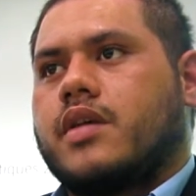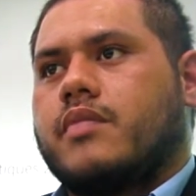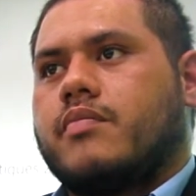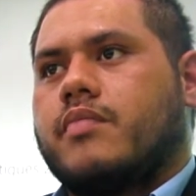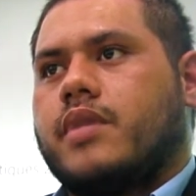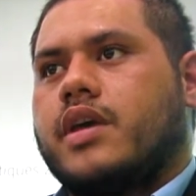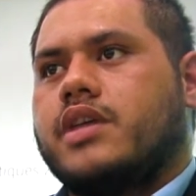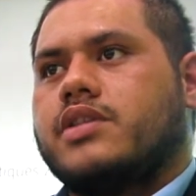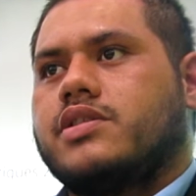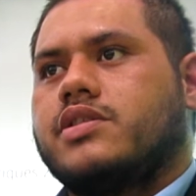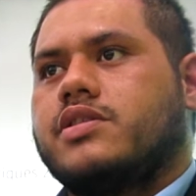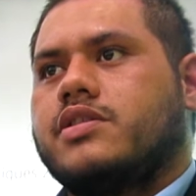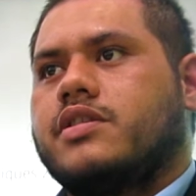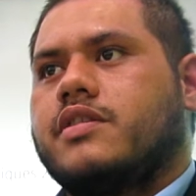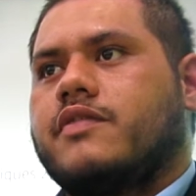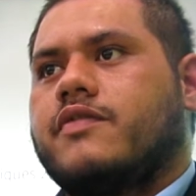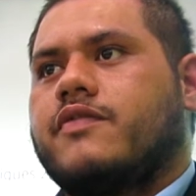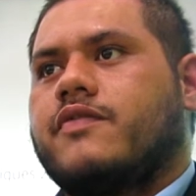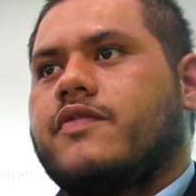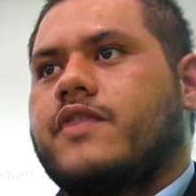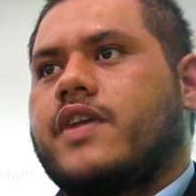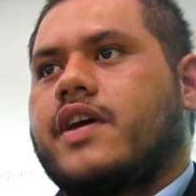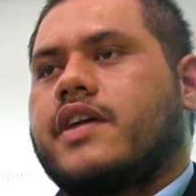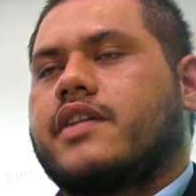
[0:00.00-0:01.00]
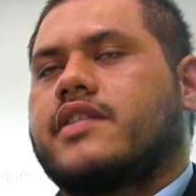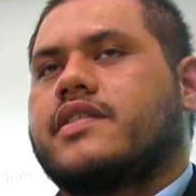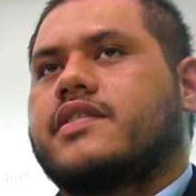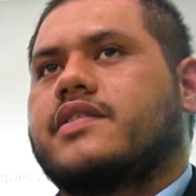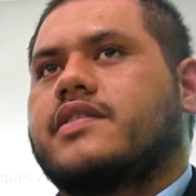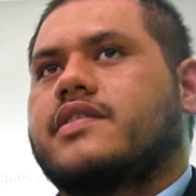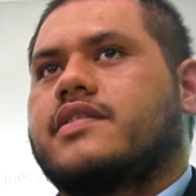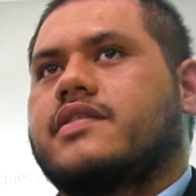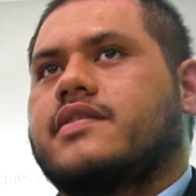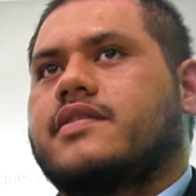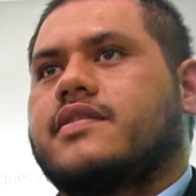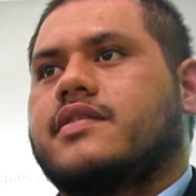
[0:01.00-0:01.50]
Major
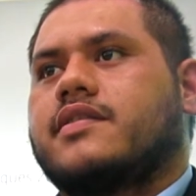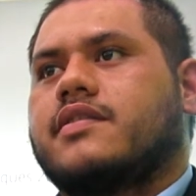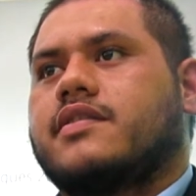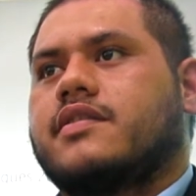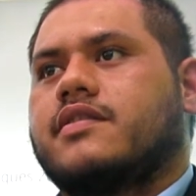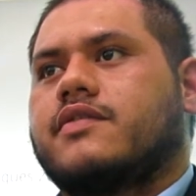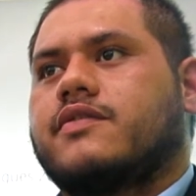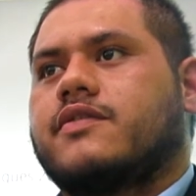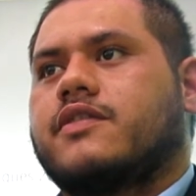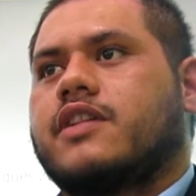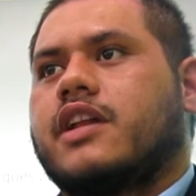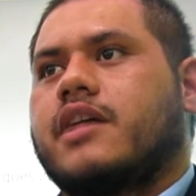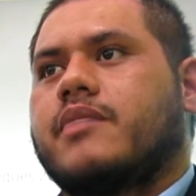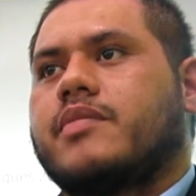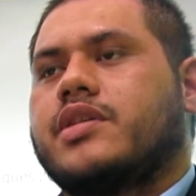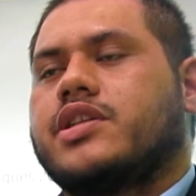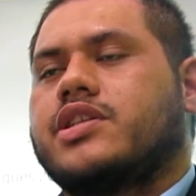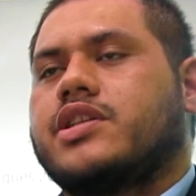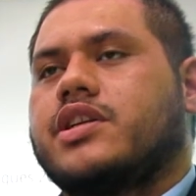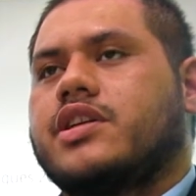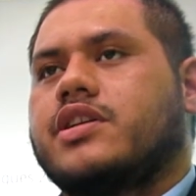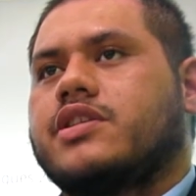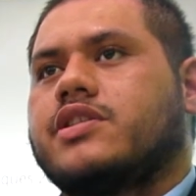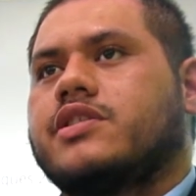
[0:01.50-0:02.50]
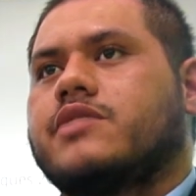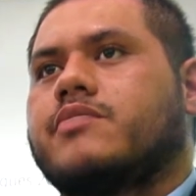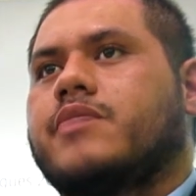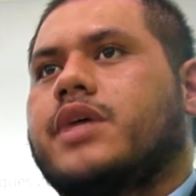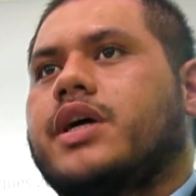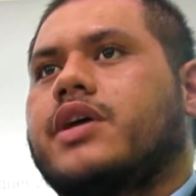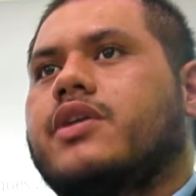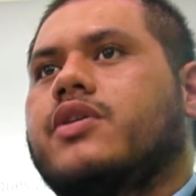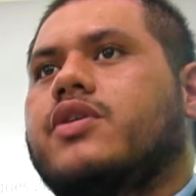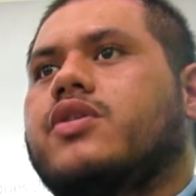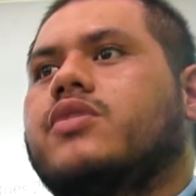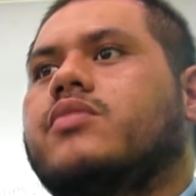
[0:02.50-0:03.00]
effects of climate change in
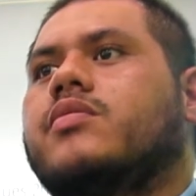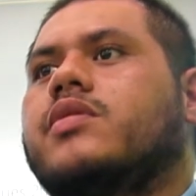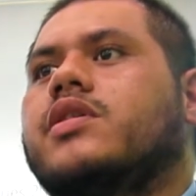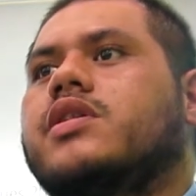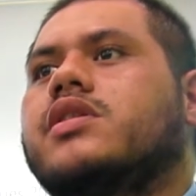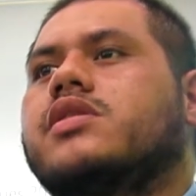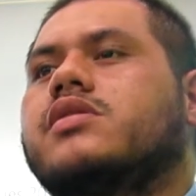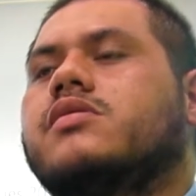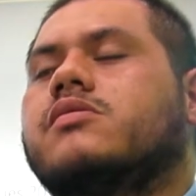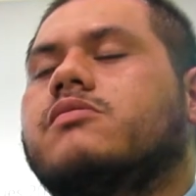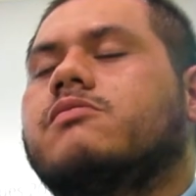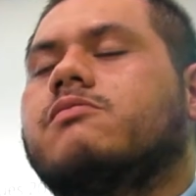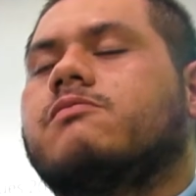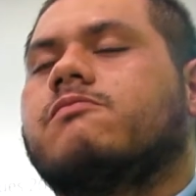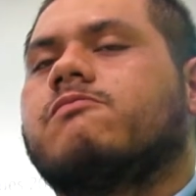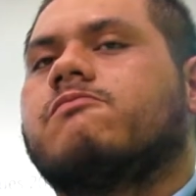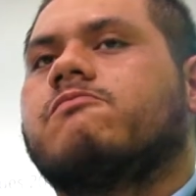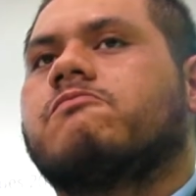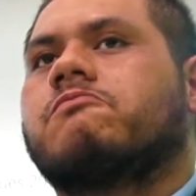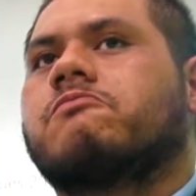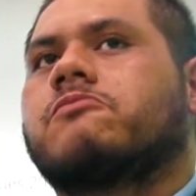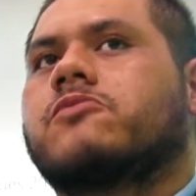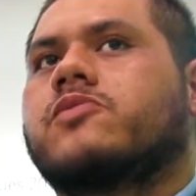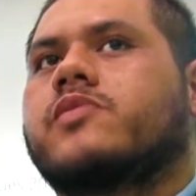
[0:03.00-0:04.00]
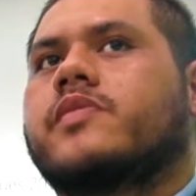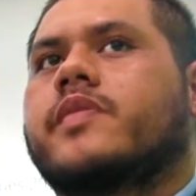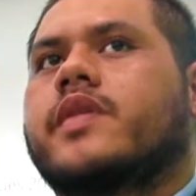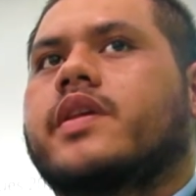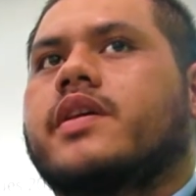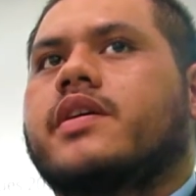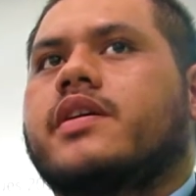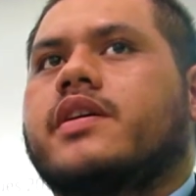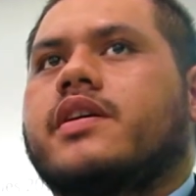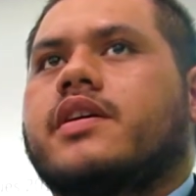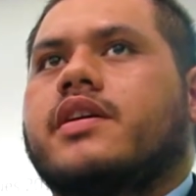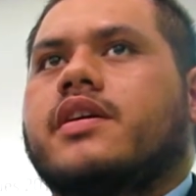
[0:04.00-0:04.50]
my home
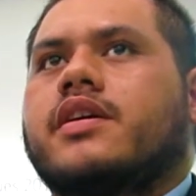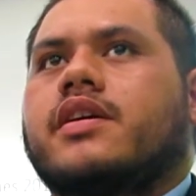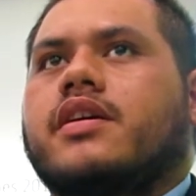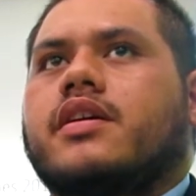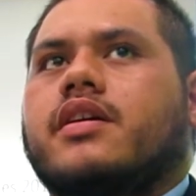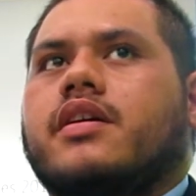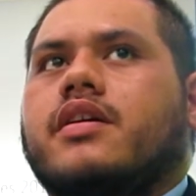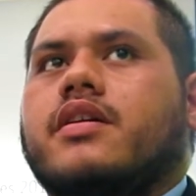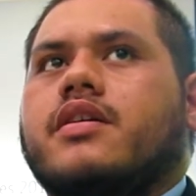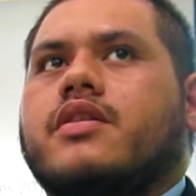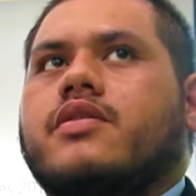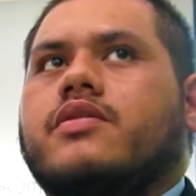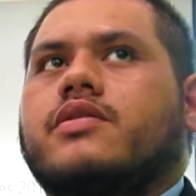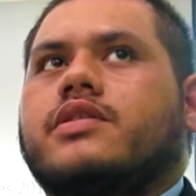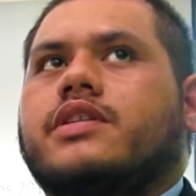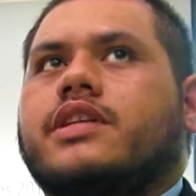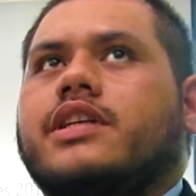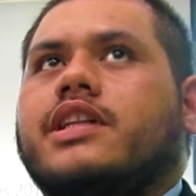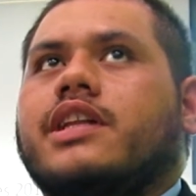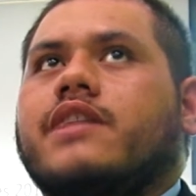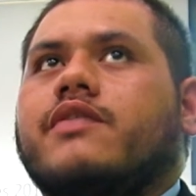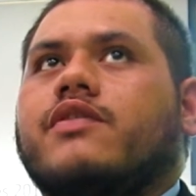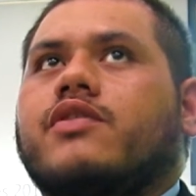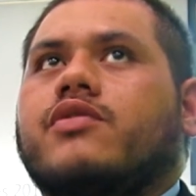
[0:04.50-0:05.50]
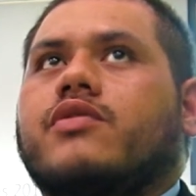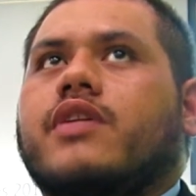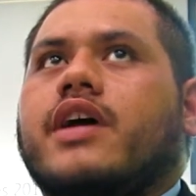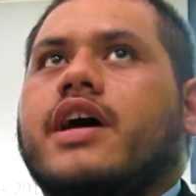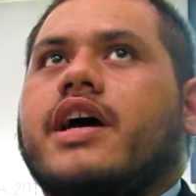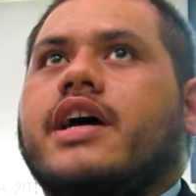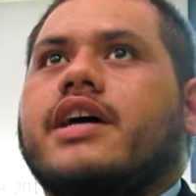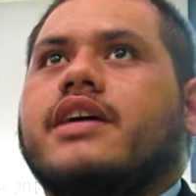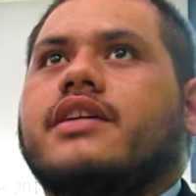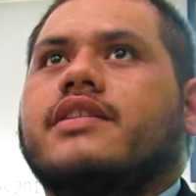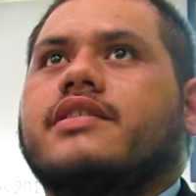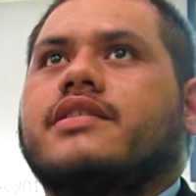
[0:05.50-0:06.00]
are, sea level
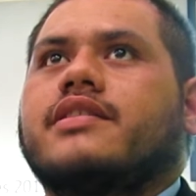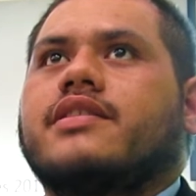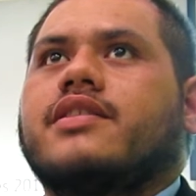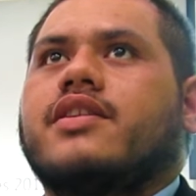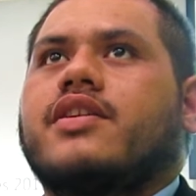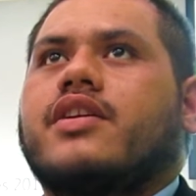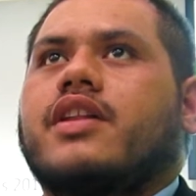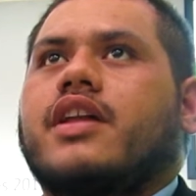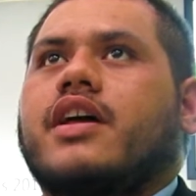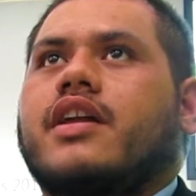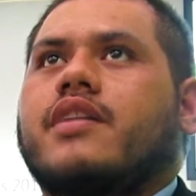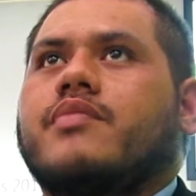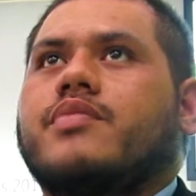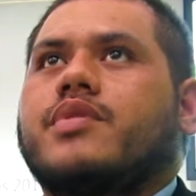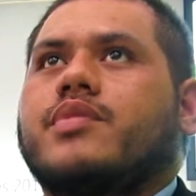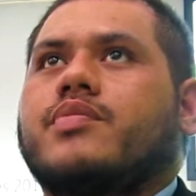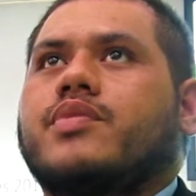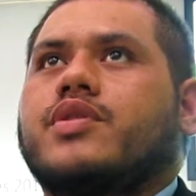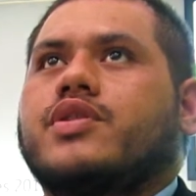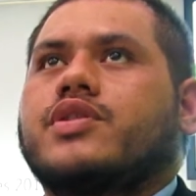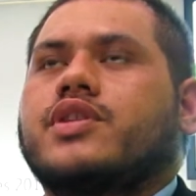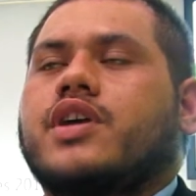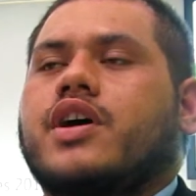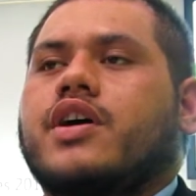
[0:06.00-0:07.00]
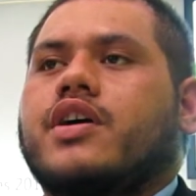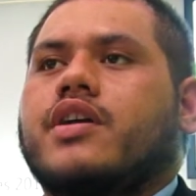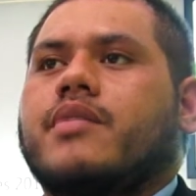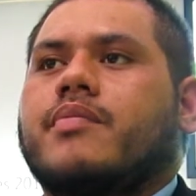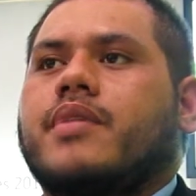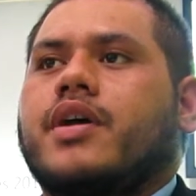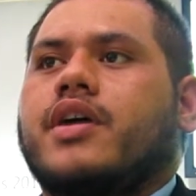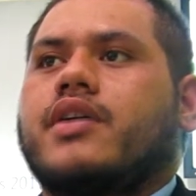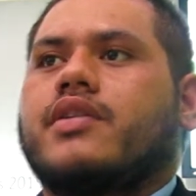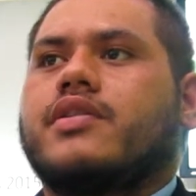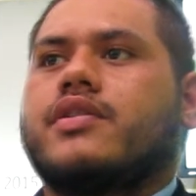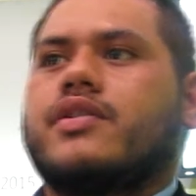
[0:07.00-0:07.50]
rise. A lot of people talk
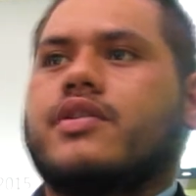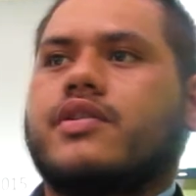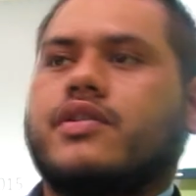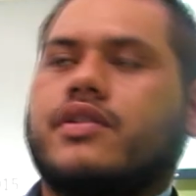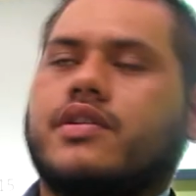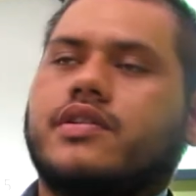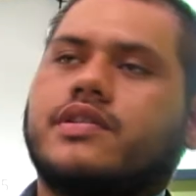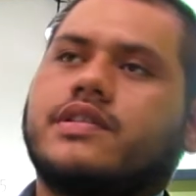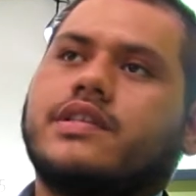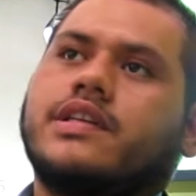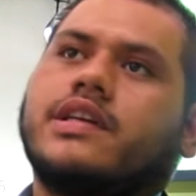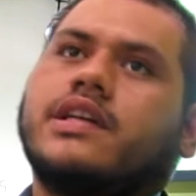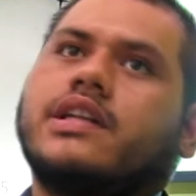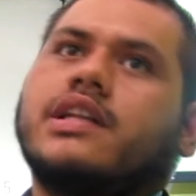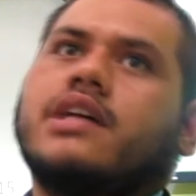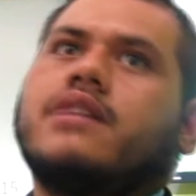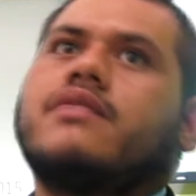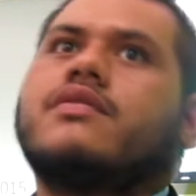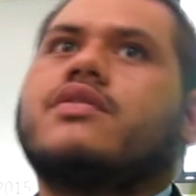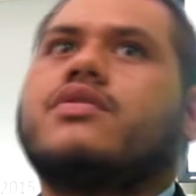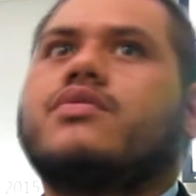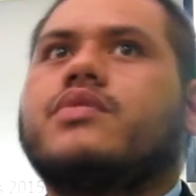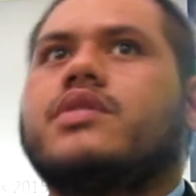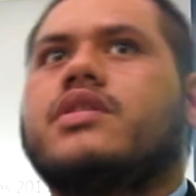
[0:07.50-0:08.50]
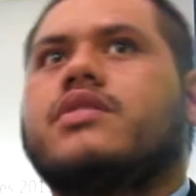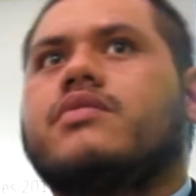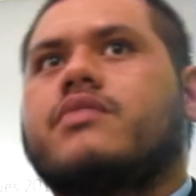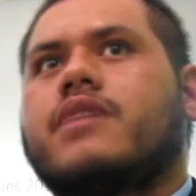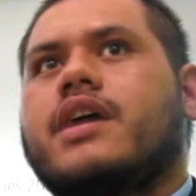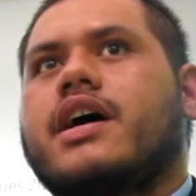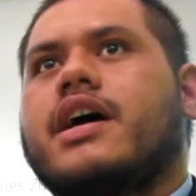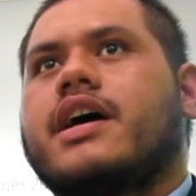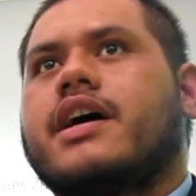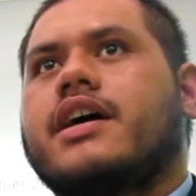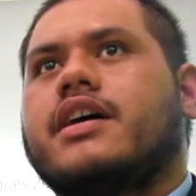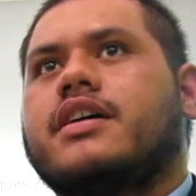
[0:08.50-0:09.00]
about the sea level will
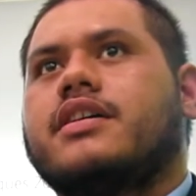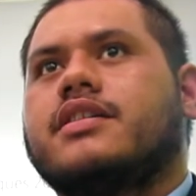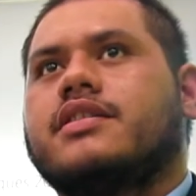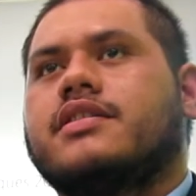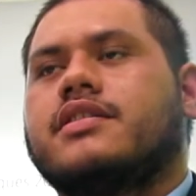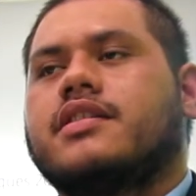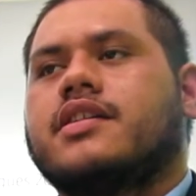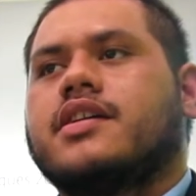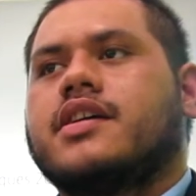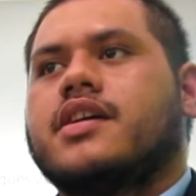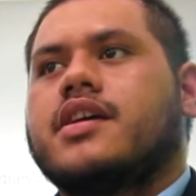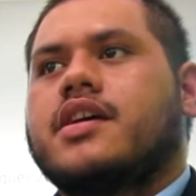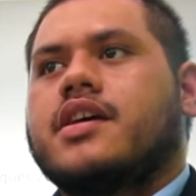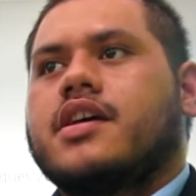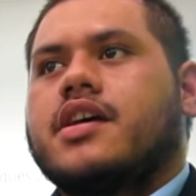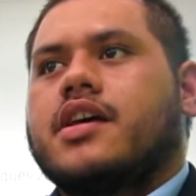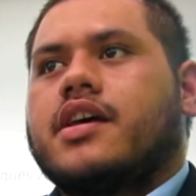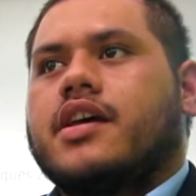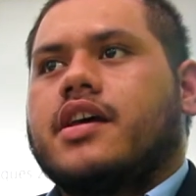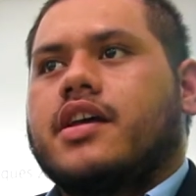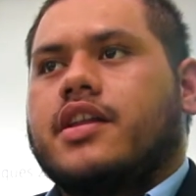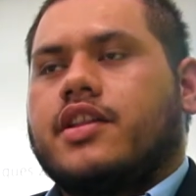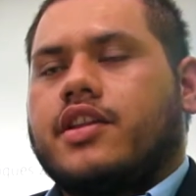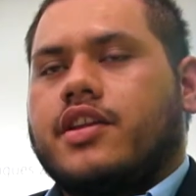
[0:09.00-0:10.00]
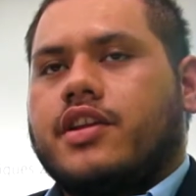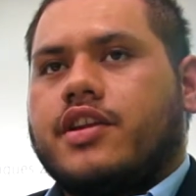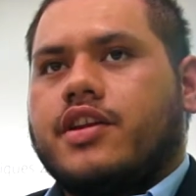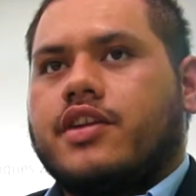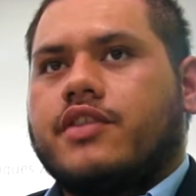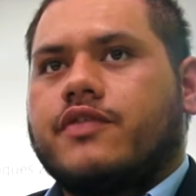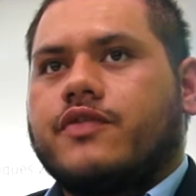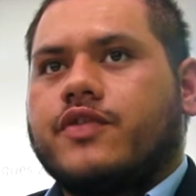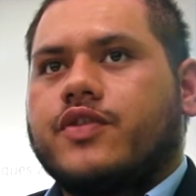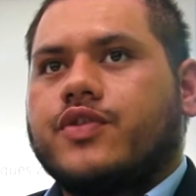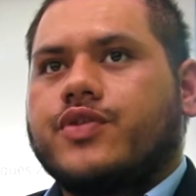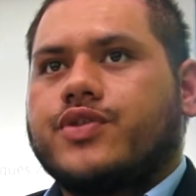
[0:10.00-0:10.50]
rise in the
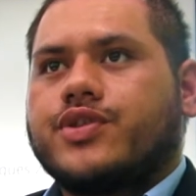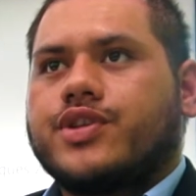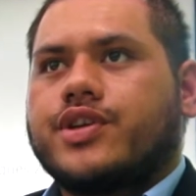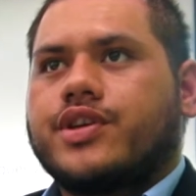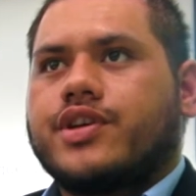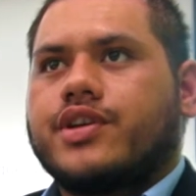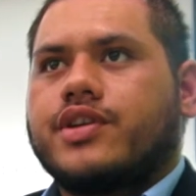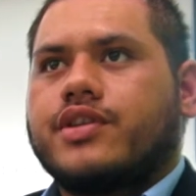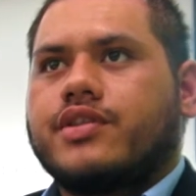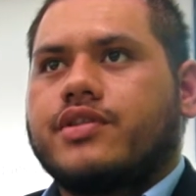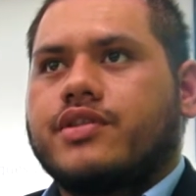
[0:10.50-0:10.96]
near future.